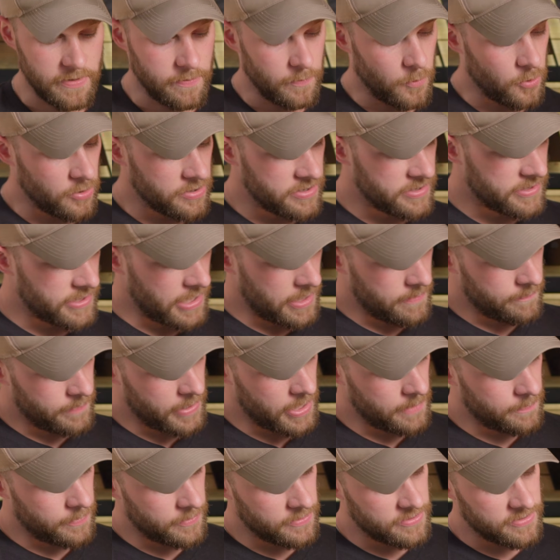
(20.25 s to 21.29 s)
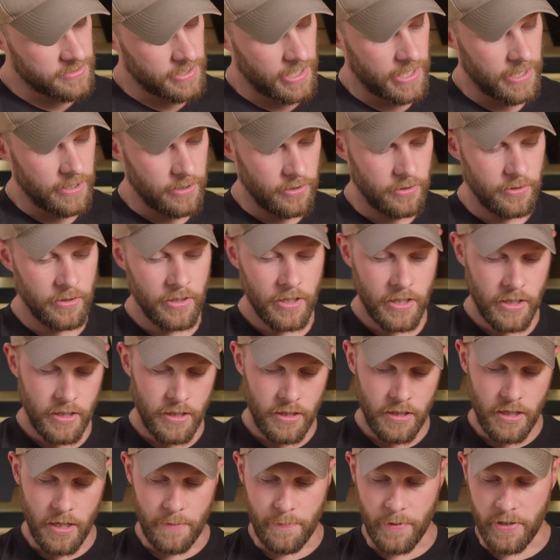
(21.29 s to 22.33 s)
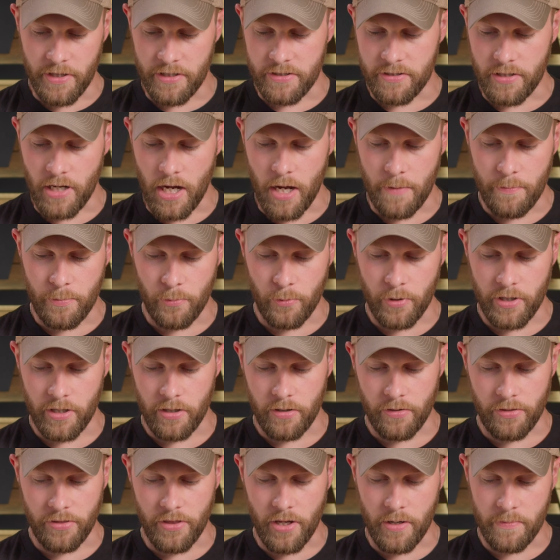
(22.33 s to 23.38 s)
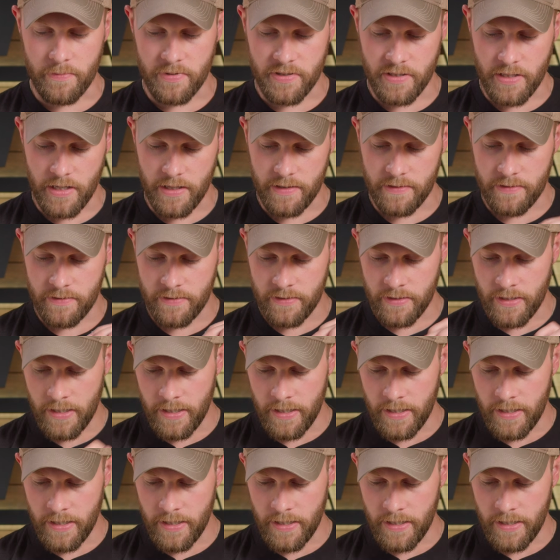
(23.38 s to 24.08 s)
more sandpaper style up on the top where your thumb sits.